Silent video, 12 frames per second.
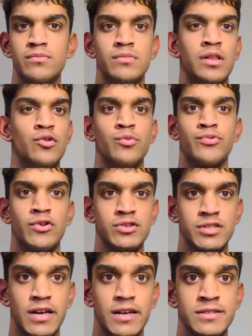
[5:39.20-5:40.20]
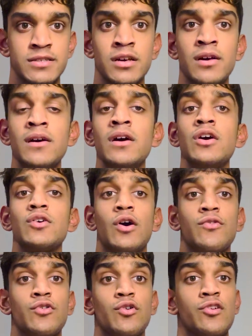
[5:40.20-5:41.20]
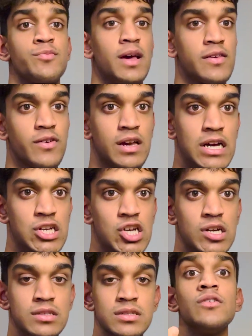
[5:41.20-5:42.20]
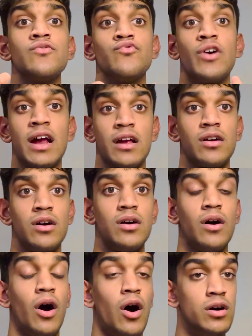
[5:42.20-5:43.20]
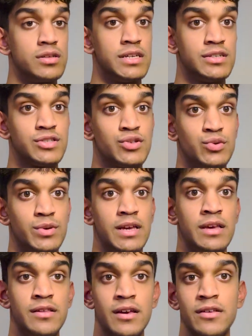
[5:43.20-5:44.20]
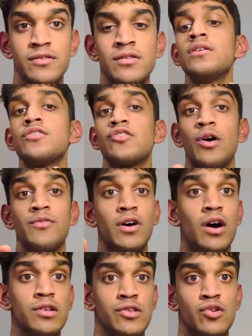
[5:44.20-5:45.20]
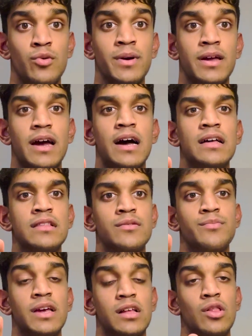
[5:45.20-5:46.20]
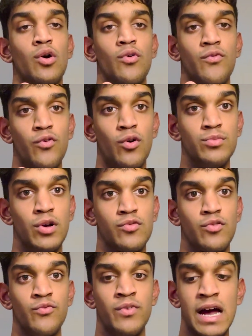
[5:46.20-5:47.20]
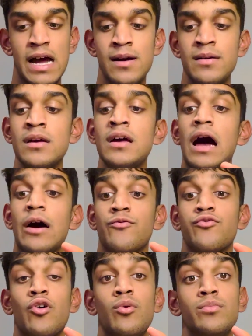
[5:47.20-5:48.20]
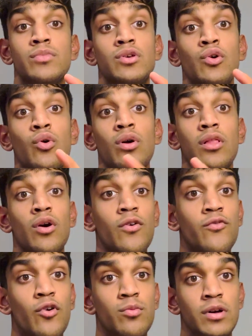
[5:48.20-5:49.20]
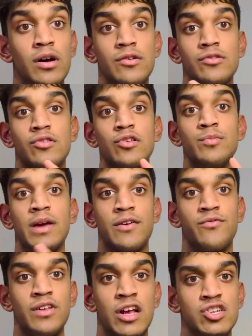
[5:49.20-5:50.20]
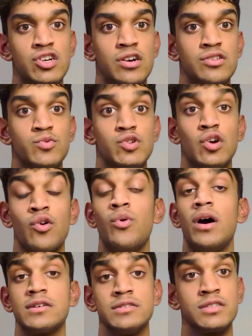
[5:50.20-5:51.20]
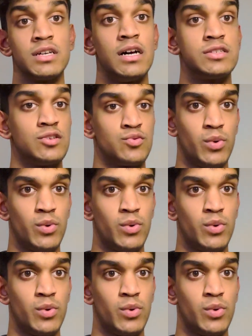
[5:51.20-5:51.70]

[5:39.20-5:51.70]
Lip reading: little process, go through your specification, rank hardest to easiest, start with the hardest topic and make long form notes from there. And from your long form notes, you make flashcards which are quite concise as